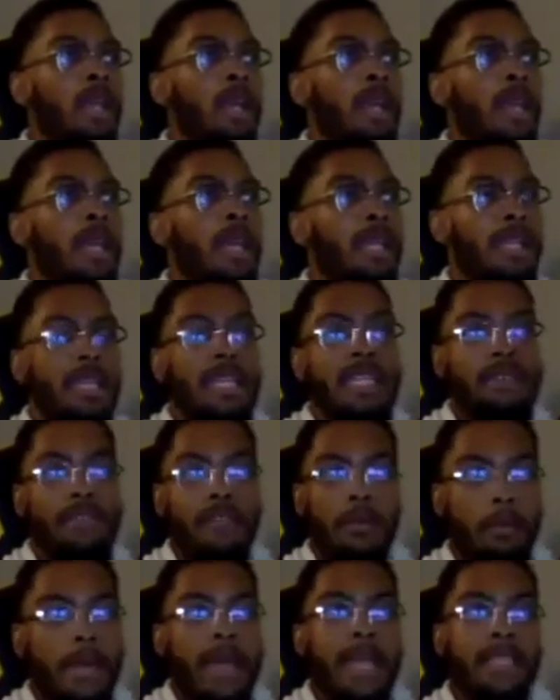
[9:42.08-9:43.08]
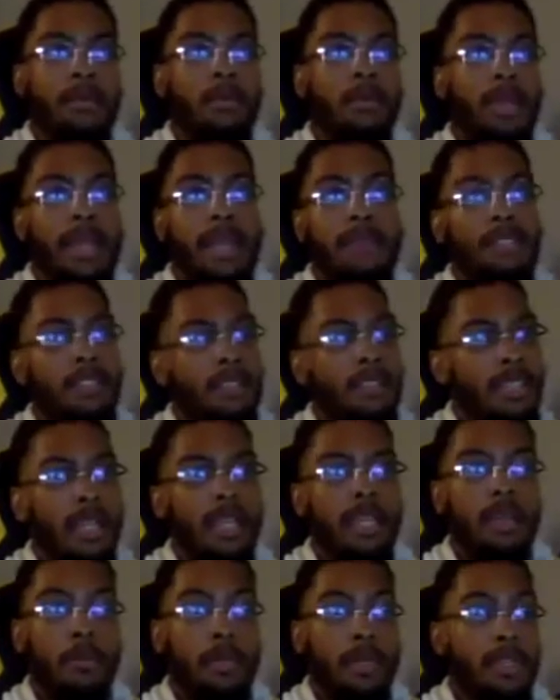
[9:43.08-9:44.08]
at least for basketball, I have to stay
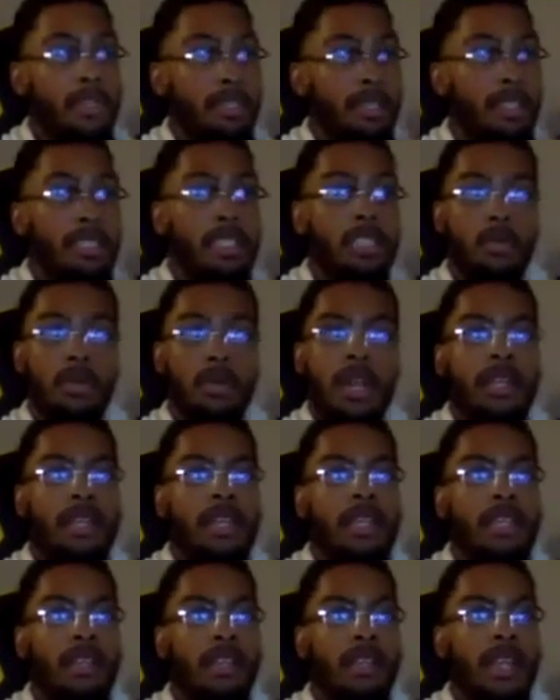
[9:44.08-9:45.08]
there because this is what I needed.